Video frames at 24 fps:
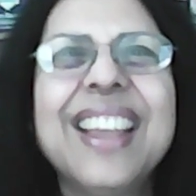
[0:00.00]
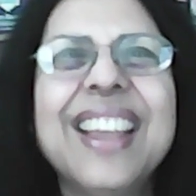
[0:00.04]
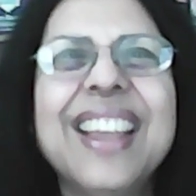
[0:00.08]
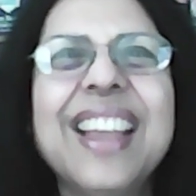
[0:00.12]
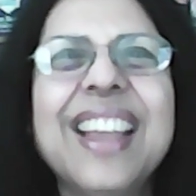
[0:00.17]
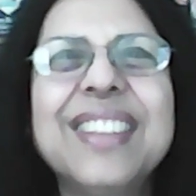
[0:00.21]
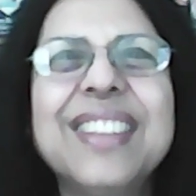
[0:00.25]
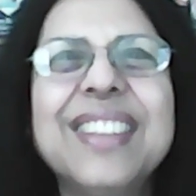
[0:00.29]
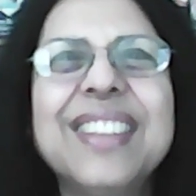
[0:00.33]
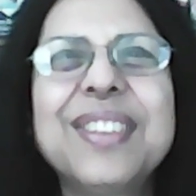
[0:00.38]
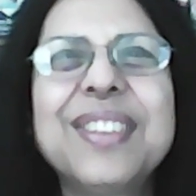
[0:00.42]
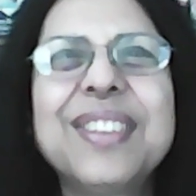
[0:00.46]

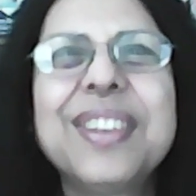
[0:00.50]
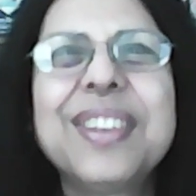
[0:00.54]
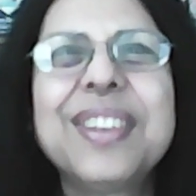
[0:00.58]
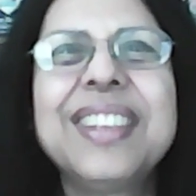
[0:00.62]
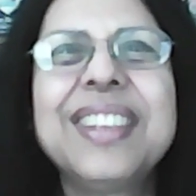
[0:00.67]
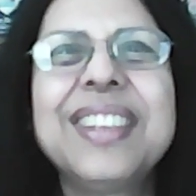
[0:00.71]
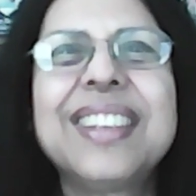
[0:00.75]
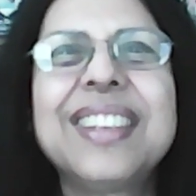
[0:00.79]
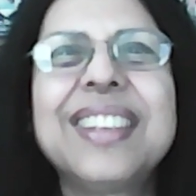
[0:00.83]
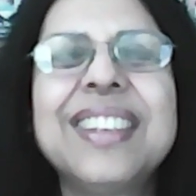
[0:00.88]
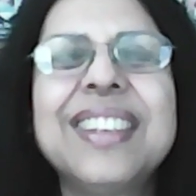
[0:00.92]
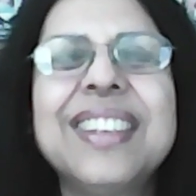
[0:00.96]
And so he
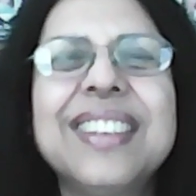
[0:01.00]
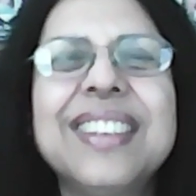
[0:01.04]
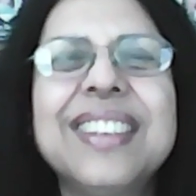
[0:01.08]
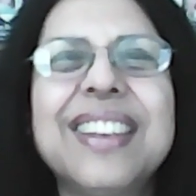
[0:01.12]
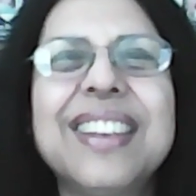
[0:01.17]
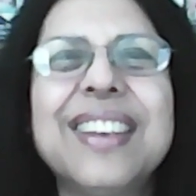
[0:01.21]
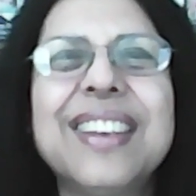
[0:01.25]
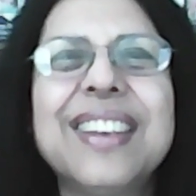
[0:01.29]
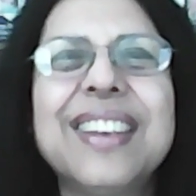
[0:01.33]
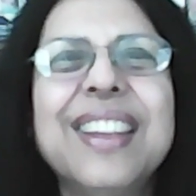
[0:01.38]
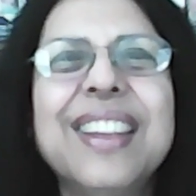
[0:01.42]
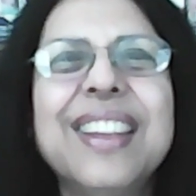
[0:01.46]

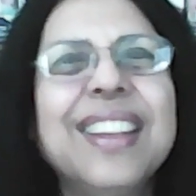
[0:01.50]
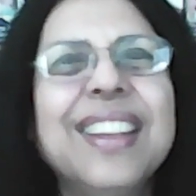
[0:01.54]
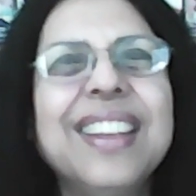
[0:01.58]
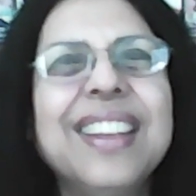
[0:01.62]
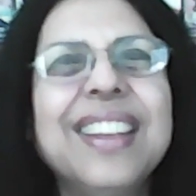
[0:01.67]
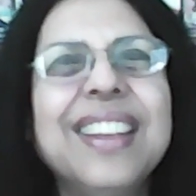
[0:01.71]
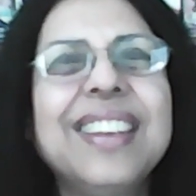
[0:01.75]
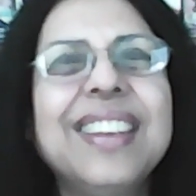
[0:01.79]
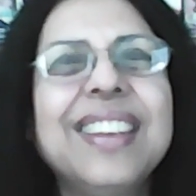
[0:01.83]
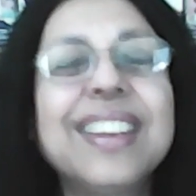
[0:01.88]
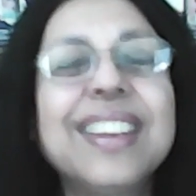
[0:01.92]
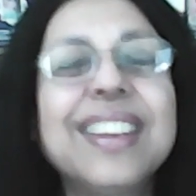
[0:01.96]

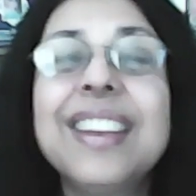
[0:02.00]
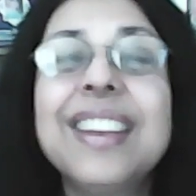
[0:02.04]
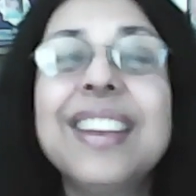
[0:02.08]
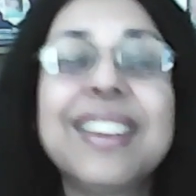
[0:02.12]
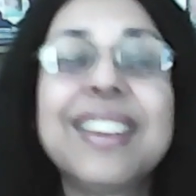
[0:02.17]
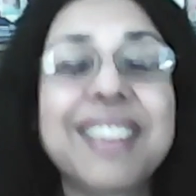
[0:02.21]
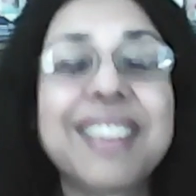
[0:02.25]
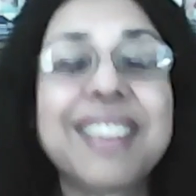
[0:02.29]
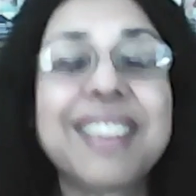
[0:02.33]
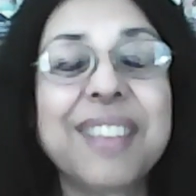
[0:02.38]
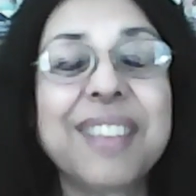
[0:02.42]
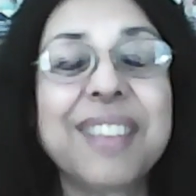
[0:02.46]
didn't
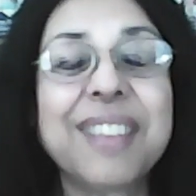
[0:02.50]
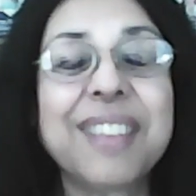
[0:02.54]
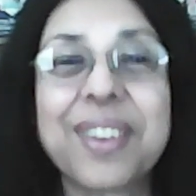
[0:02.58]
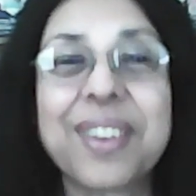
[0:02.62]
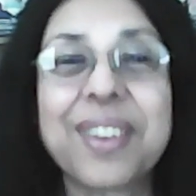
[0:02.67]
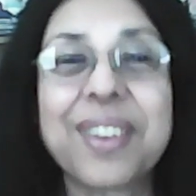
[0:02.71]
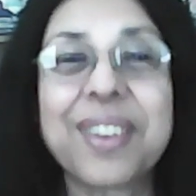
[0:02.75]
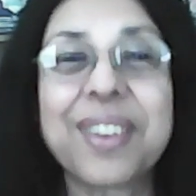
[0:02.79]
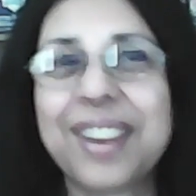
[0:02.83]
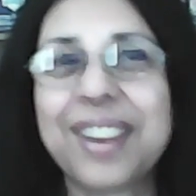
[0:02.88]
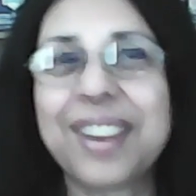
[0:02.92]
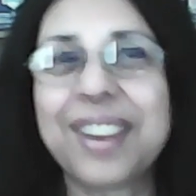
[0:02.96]
agree
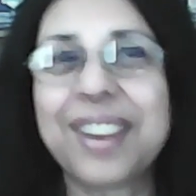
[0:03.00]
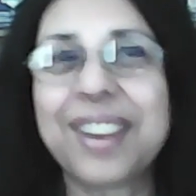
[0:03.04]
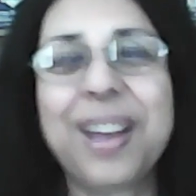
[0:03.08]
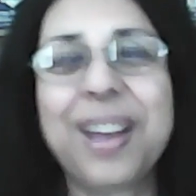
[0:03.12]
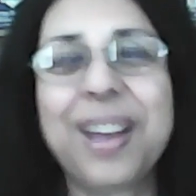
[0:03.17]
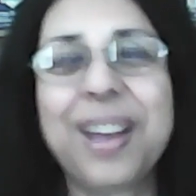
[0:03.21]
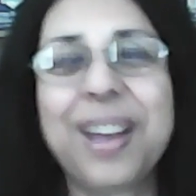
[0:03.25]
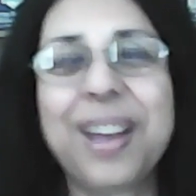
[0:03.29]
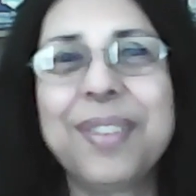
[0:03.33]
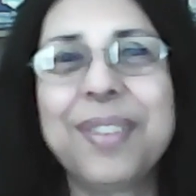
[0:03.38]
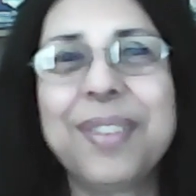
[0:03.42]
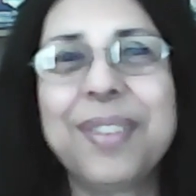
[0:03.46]
for a
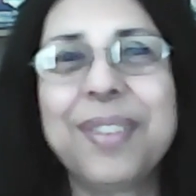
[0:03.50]
while